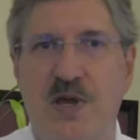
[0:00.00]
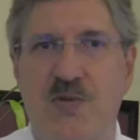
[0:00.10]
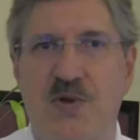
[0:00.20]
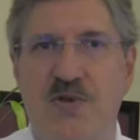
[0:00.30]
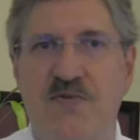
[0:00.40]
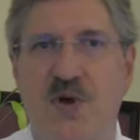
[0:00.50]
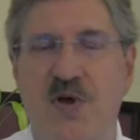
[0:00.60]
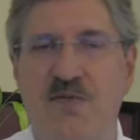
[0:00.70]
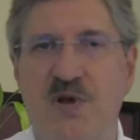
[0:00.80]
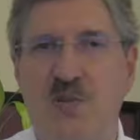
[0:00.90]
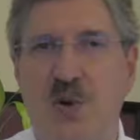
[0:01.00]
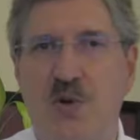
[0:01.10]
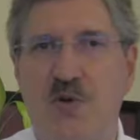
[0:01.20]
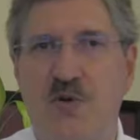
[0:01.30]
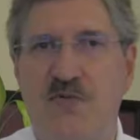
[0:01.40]
and was involved in a
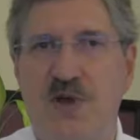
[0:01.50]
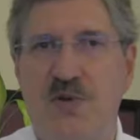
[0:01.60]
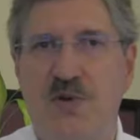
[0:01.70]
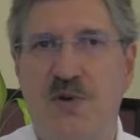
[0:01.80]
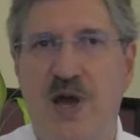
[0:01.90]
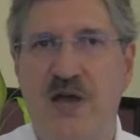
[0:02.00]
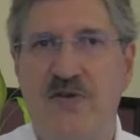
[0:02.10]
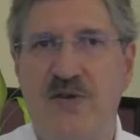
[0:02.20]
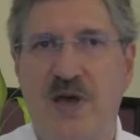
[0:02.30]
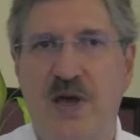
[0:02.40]
motor vehicle crash